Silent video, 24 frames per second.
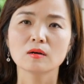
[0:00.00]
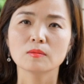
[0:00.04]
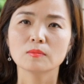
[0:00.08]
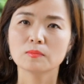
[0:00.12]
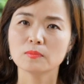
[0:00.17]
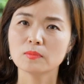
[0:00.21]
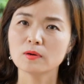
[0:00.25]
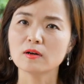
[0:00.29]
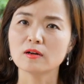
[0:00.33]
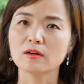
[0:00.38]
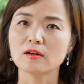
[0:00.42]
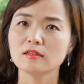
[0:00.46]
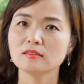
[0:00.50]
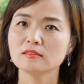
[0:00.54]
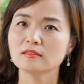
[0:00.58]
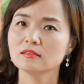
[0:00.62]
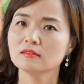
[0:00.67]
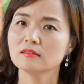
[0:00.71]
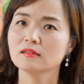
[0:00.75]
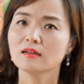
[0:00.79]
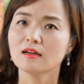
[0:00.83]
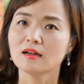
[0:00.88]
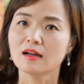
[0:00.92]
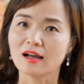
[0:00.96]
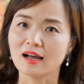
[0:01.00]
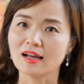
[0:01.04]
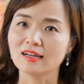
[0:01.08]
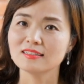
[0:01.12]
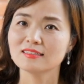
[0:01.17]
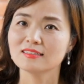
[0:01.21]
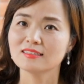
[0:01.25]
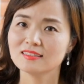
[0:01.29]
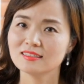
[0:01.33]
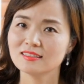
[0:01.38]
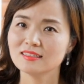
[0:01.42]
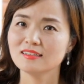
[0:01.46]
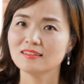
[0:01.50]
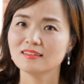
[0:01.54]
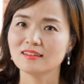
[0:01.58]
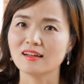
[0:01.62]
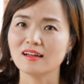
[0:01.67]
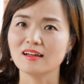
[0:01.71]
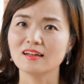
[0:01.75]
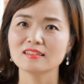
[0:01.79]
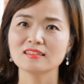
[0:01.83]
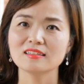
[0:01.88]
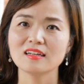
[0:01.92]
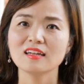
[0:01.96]
But I see
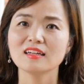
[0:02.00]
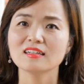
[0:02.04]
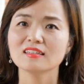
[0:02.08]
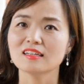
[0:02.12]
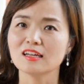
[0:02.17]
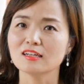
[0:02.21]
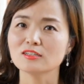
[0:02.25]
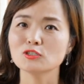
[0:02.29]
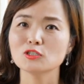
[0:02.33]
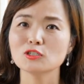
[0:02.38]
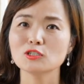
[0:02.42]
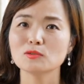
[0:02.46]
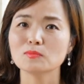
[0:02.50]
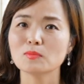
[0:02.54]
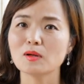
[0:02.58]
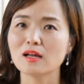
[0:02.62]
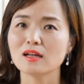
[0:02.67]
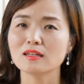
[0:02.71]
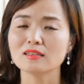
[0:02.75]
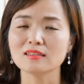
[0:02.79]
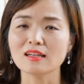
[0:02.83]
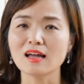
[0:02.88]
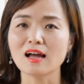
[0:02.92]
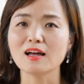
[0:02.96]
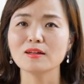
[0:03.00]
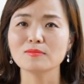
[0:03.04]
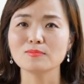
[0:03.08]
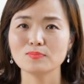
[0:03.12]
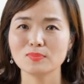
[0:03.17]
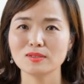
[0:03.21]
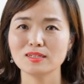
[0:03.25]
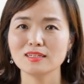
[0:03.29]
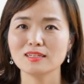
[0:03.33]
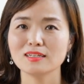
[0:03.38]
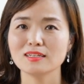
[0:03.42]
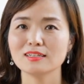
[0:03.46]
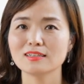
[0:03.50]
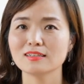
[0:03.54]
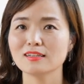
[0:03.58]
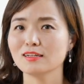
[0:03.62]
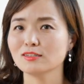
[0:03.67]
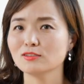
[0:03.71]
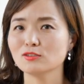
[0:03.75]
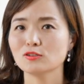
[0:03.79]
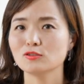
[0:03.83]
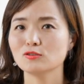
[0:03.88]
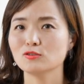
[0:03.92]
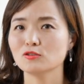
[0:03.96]
that should not be
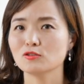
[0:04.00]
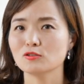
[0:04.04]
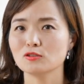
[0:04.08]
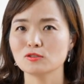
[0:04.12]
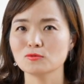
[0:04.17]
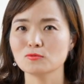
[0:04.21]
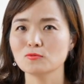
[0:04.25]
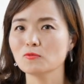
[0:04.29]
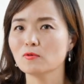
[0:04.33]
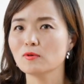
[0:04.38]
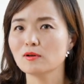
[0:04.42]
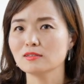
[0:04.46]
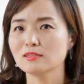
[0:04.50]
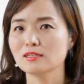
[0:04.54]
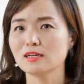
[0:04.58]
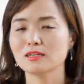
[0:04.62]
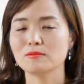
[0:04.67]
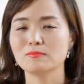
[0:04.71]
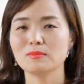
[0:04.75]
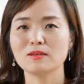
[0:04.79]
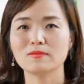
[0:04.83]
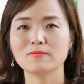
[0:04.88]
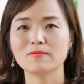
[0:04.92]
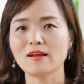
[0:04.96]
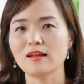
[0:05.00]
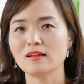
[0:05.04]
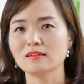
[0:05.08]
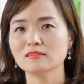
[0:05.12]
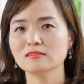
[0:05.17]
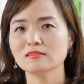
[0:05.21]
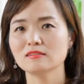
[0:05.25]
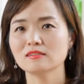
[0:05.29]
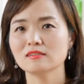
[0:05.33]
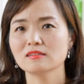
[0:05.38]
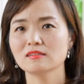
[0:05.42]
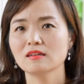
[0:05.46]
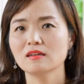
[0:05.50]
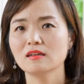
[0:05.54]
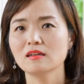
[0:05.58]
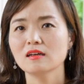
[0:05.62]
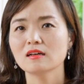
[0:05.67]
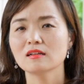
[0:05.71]
like just one-time event.